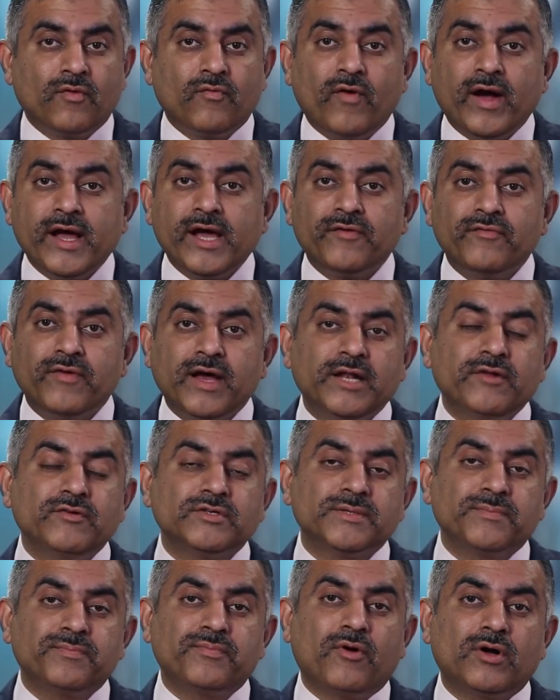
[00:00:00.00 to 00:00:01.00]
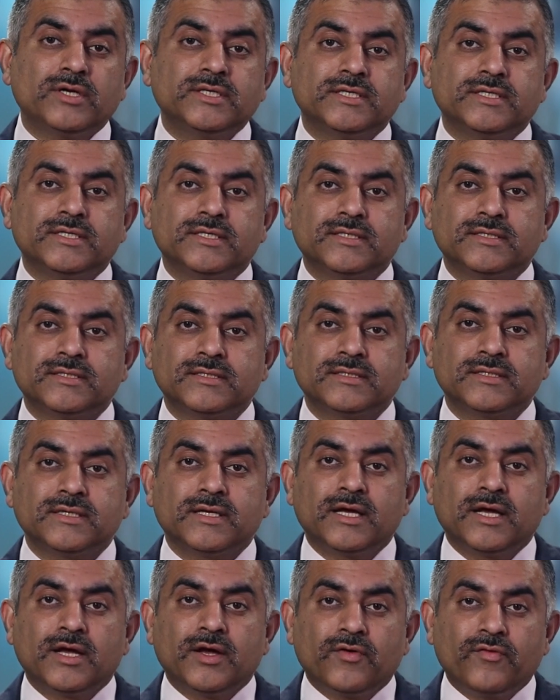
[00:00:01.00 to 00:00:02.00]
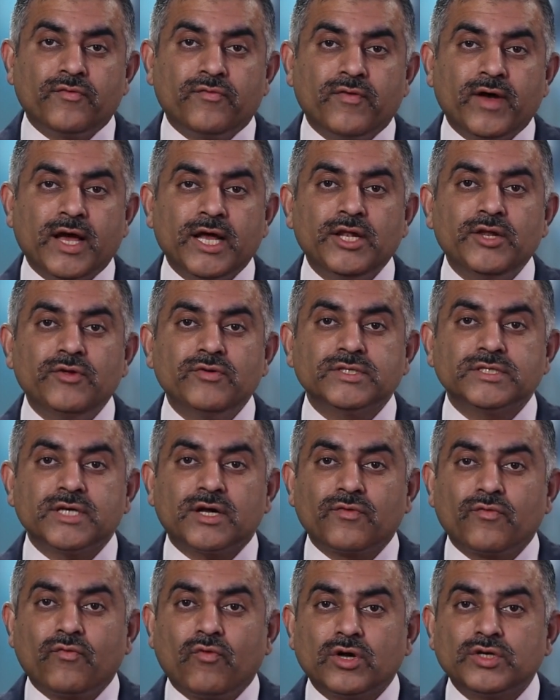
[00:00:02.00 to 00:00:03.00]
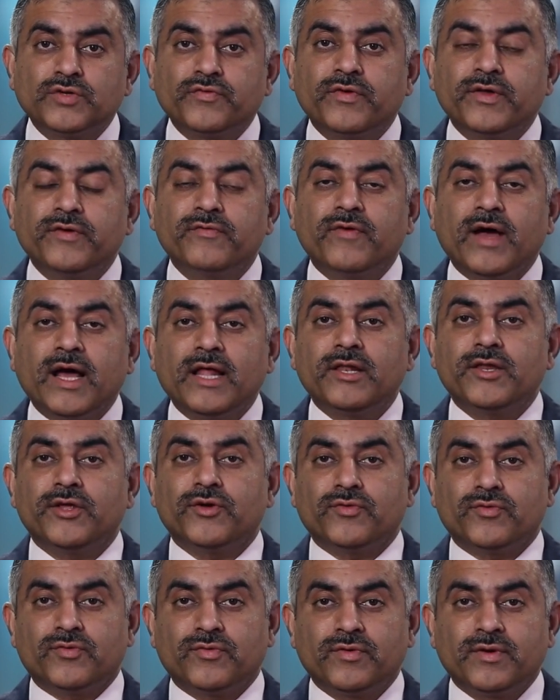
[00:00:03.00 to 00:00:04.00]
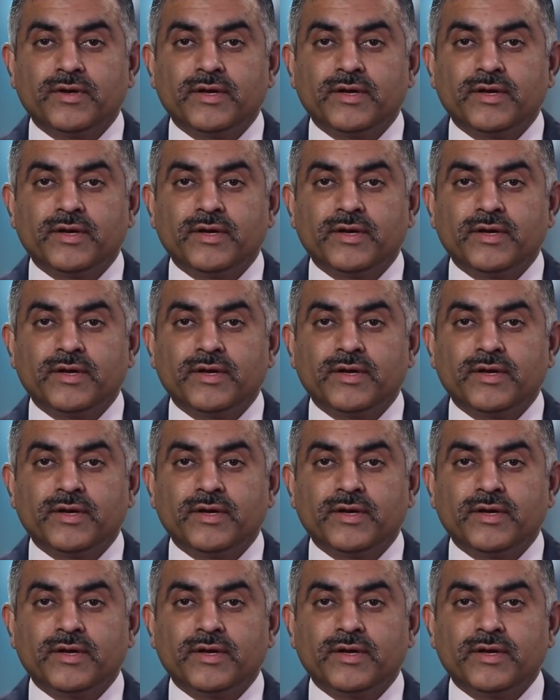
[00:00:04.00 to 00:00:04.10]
Why are values important? Values are what we value.